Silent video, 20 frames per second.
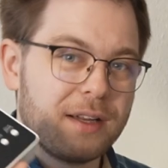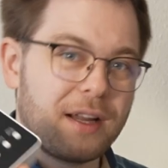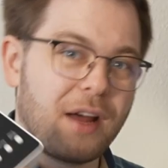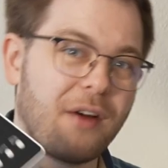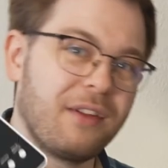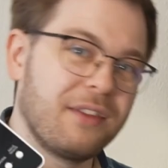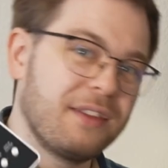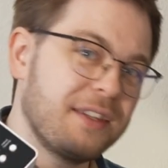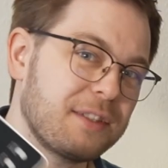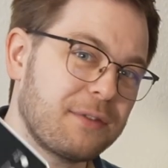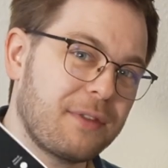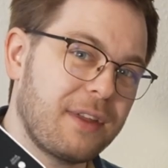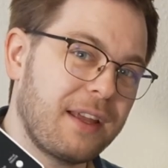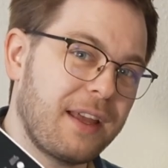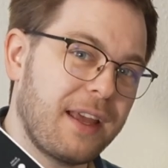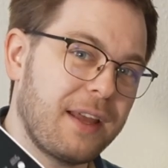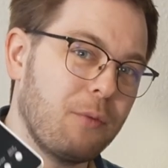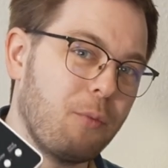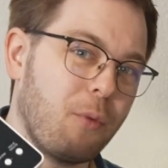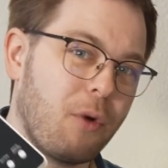Now on this
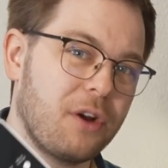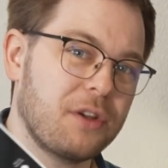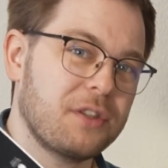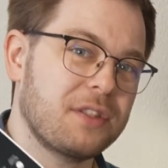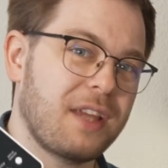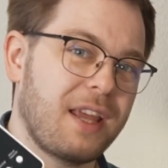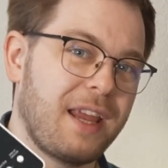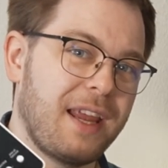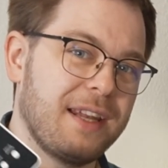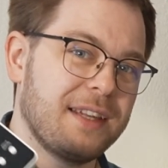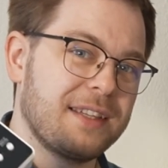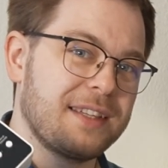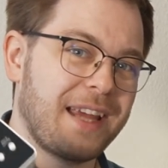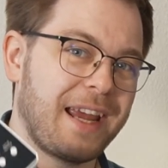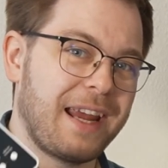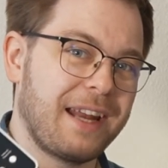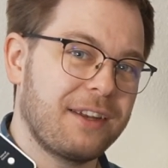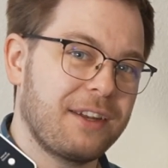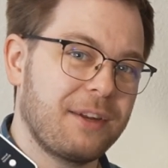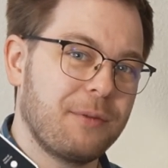thing, it works in
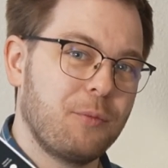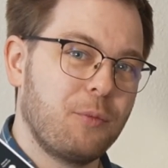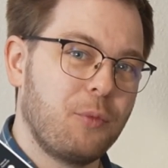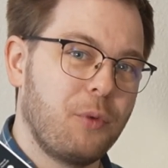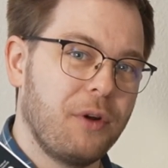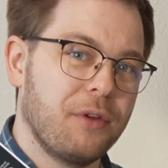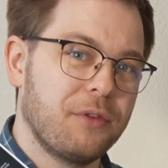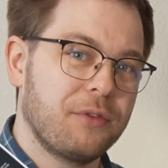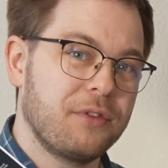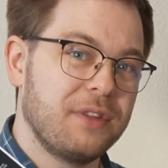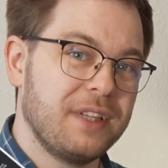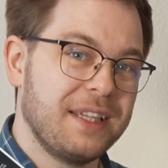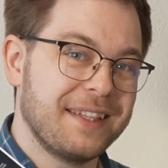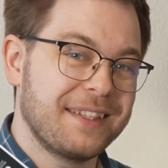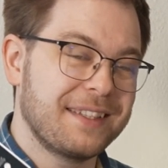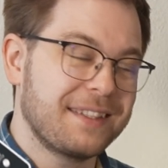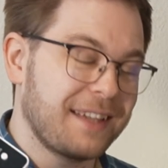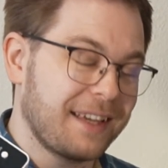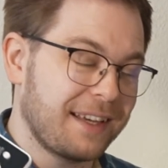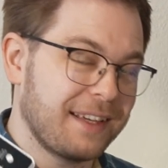tandem with the
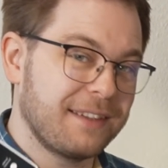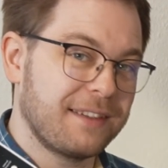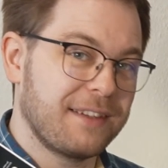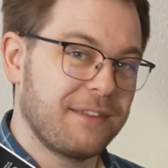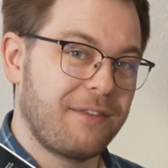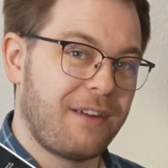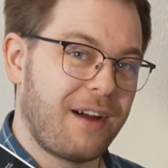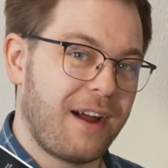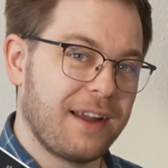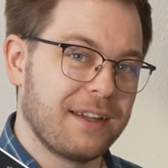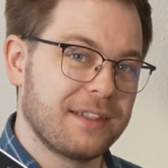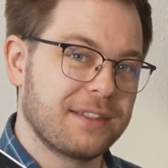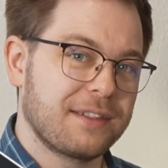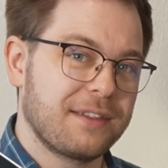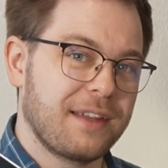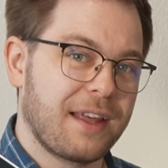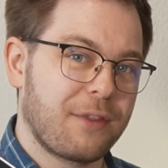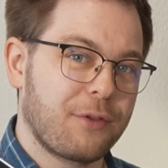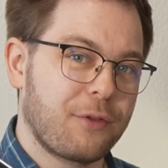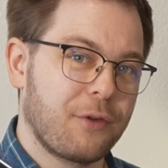second device
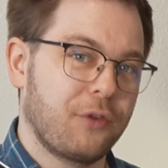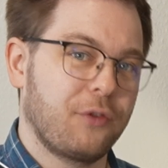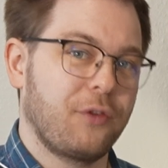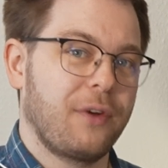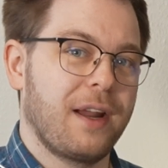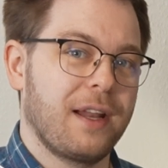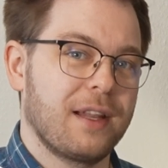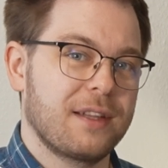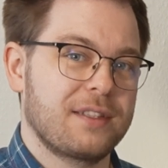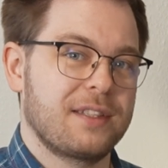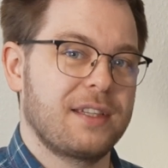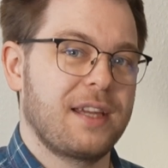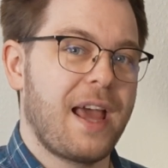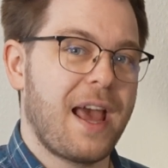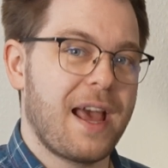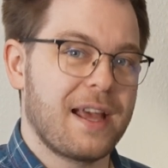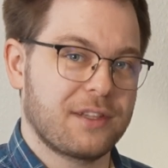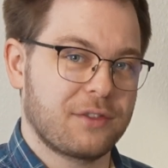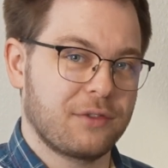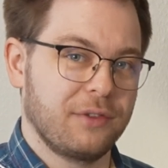that Third Reality
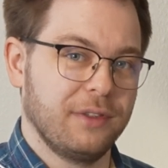has